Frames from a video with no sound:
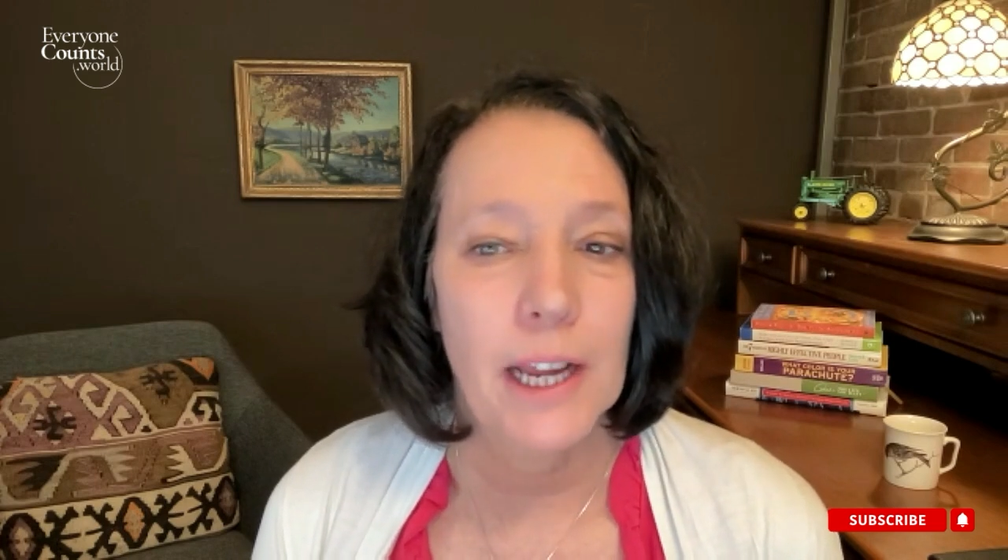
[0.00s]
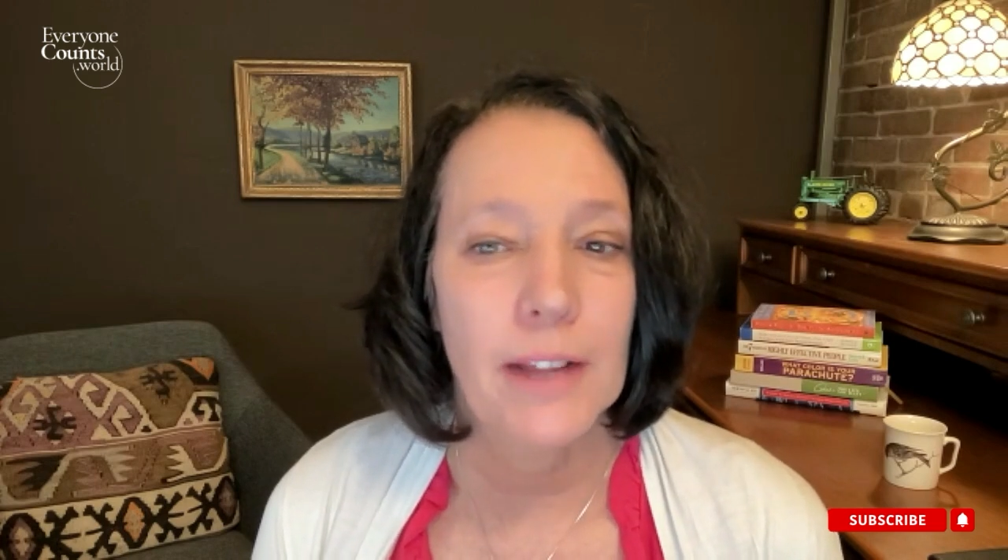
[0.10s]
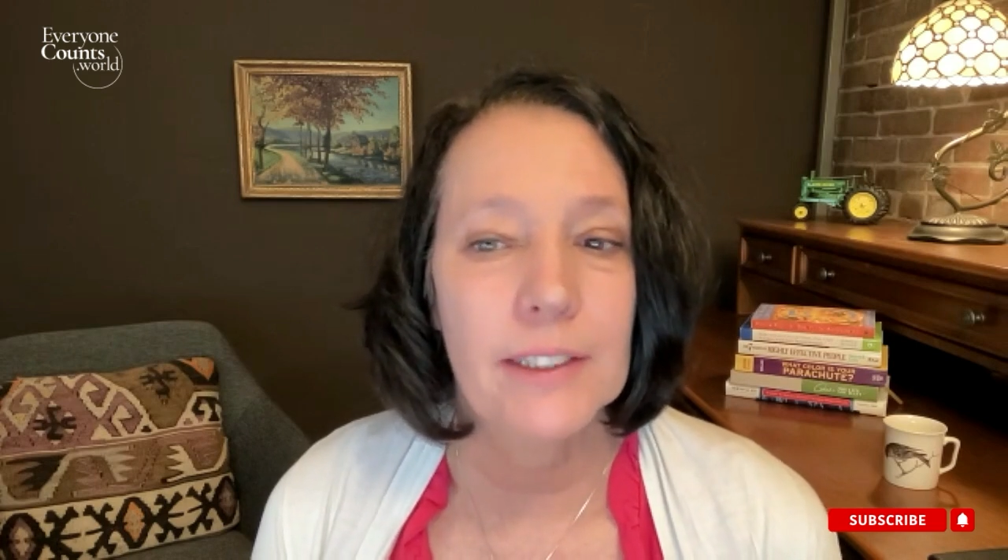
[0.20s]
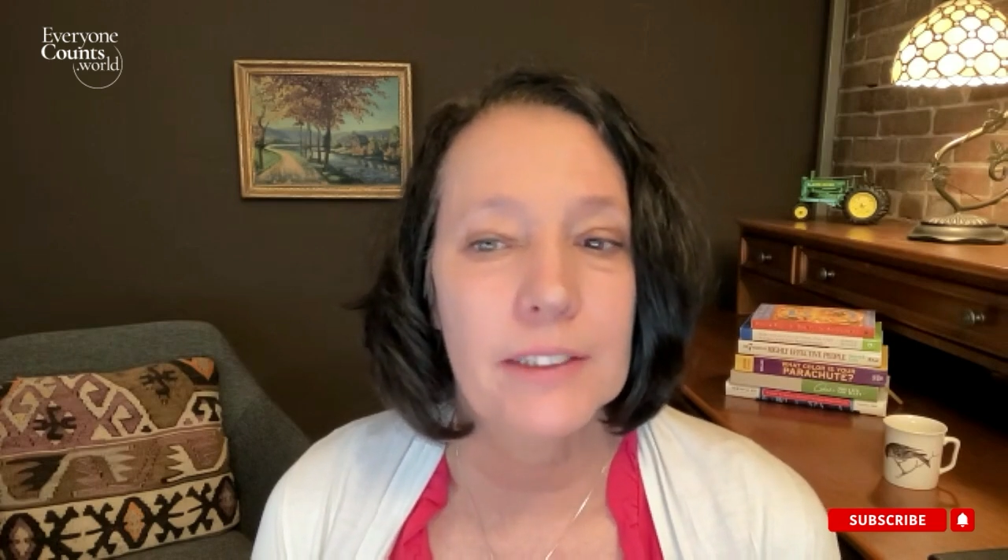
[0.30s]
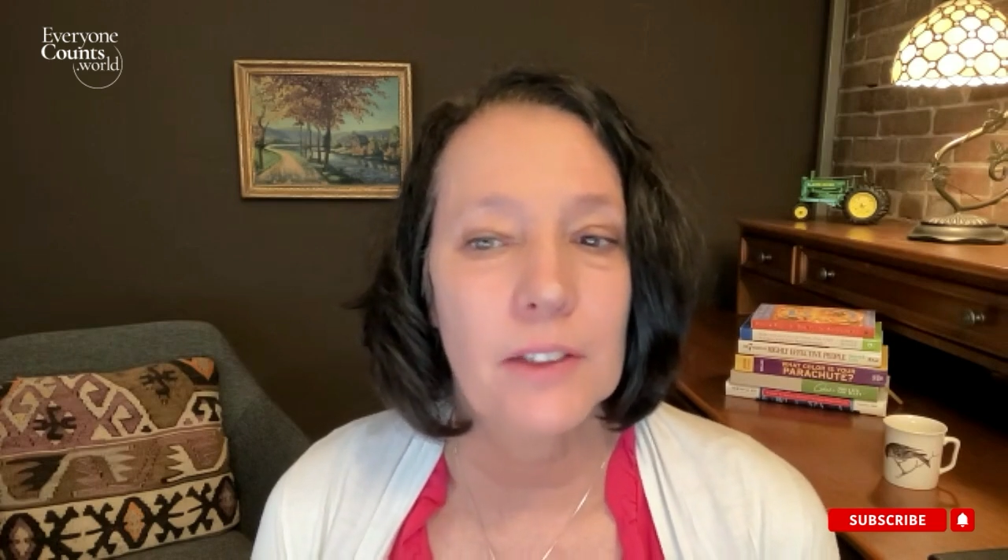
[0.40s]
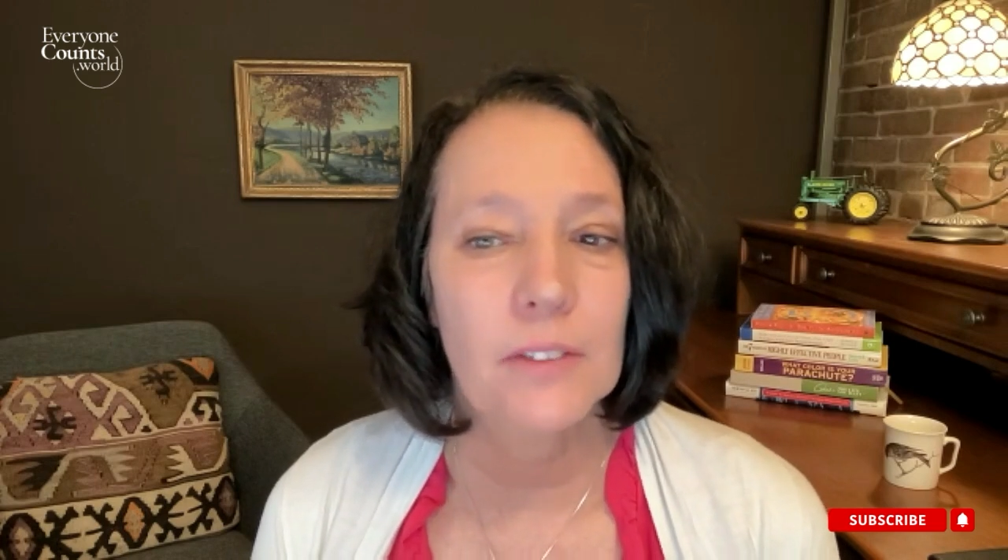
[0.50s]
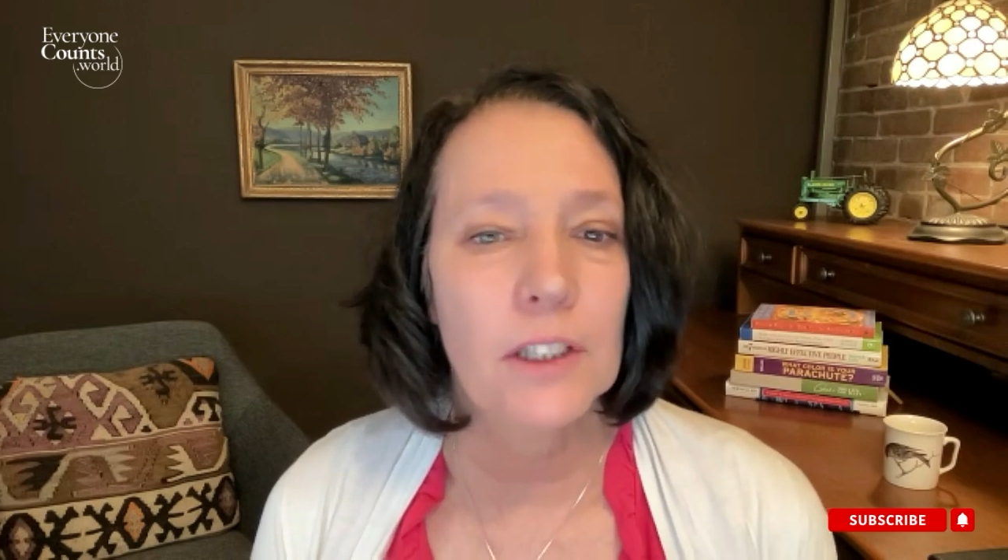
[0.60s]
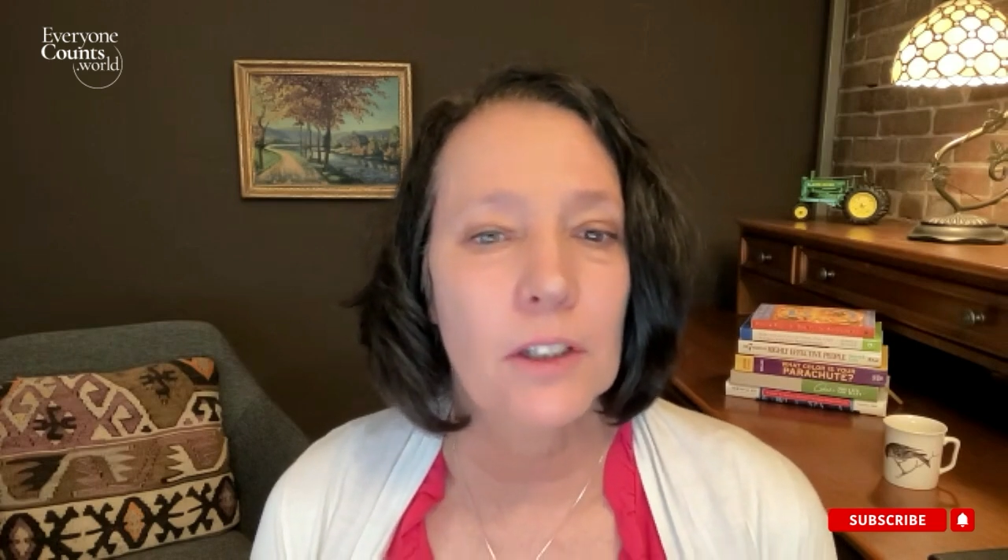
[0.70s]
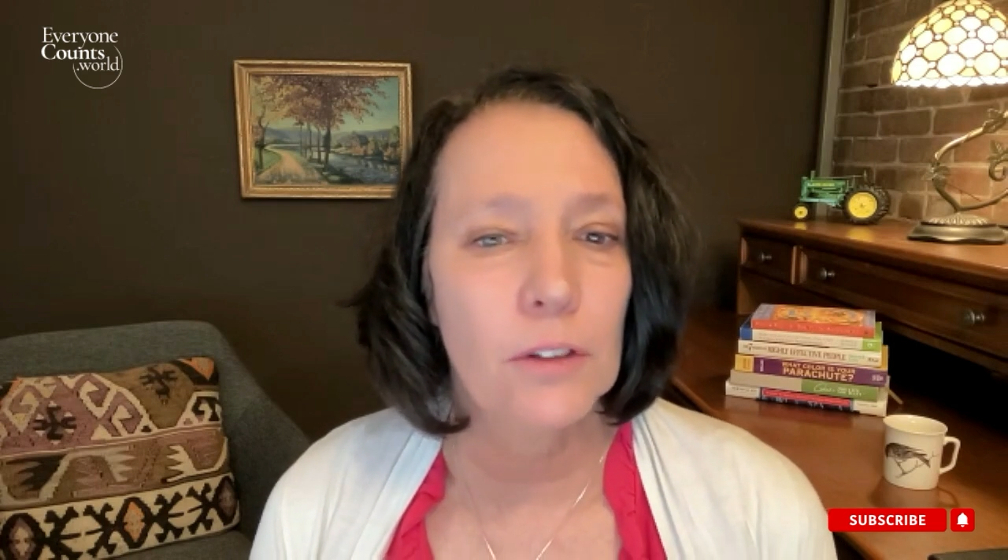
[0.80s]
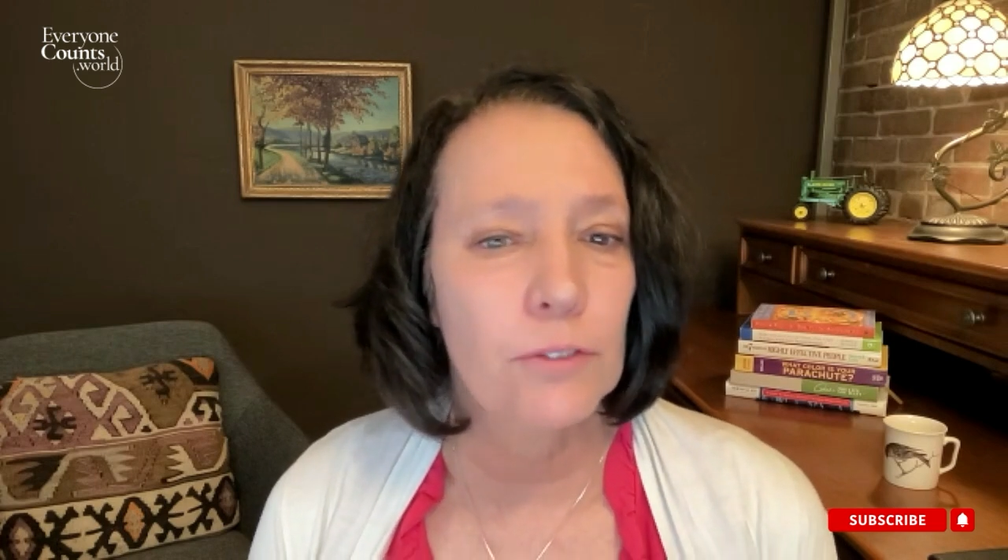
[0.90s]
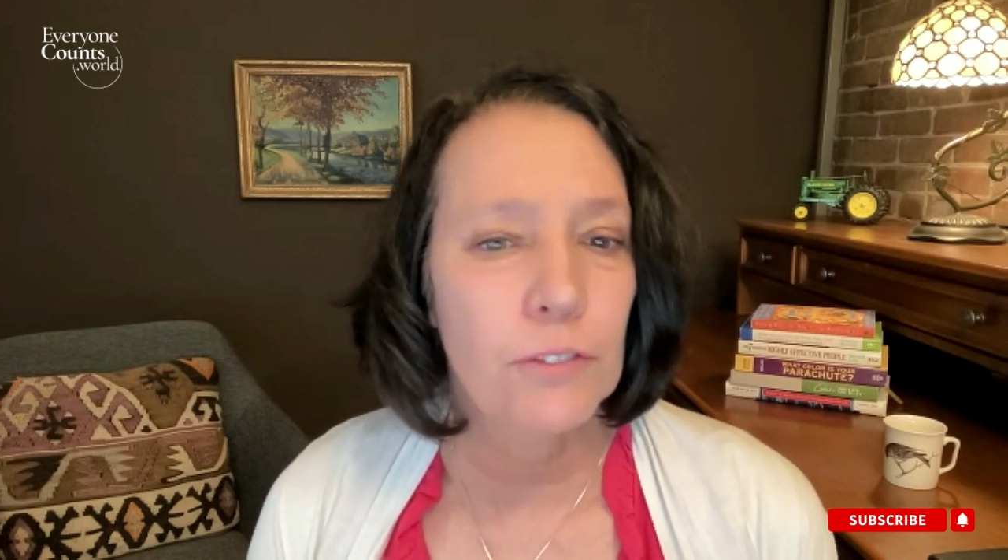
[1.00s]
and then something called